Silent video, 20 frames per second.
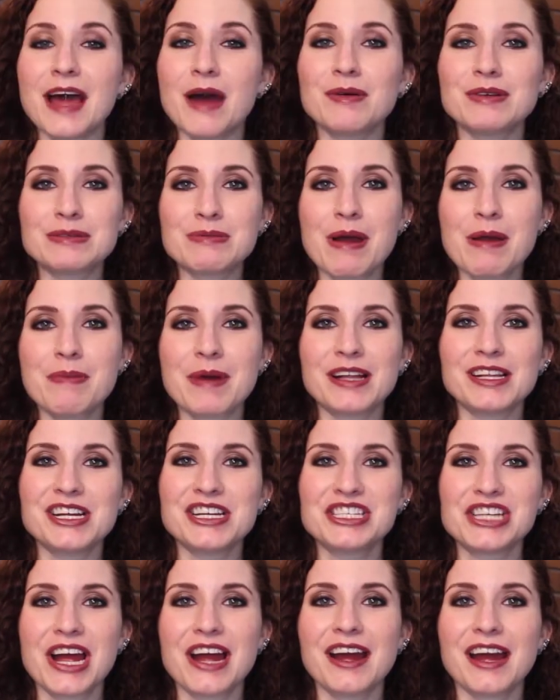That was my belly
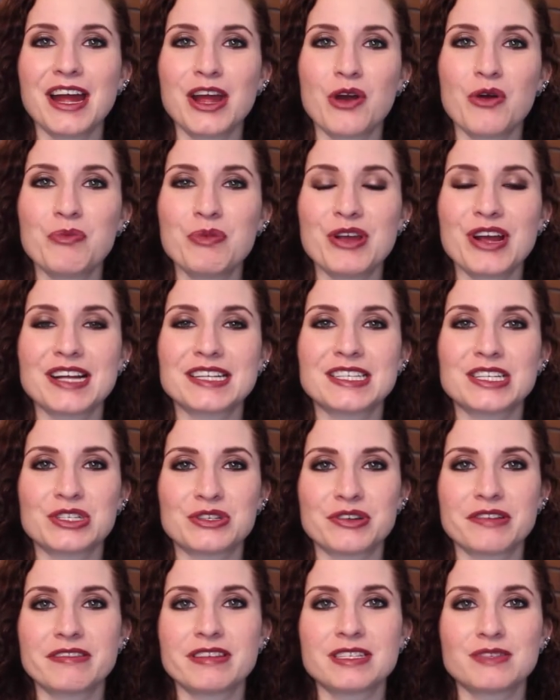shot. I hope you guys
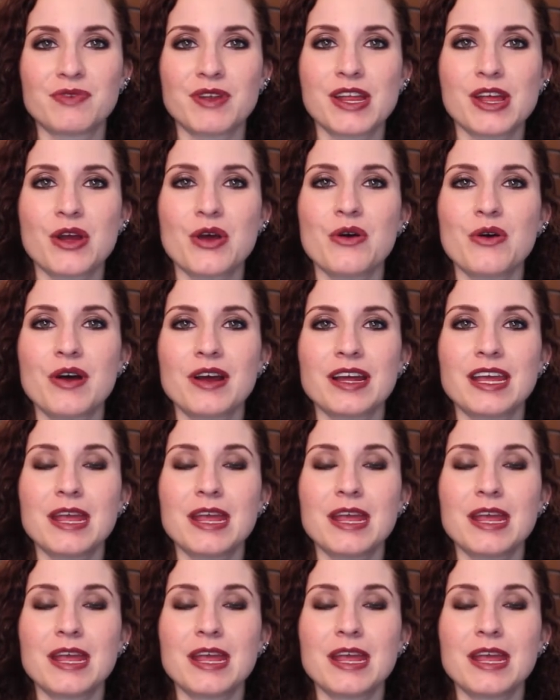enjoyed this video.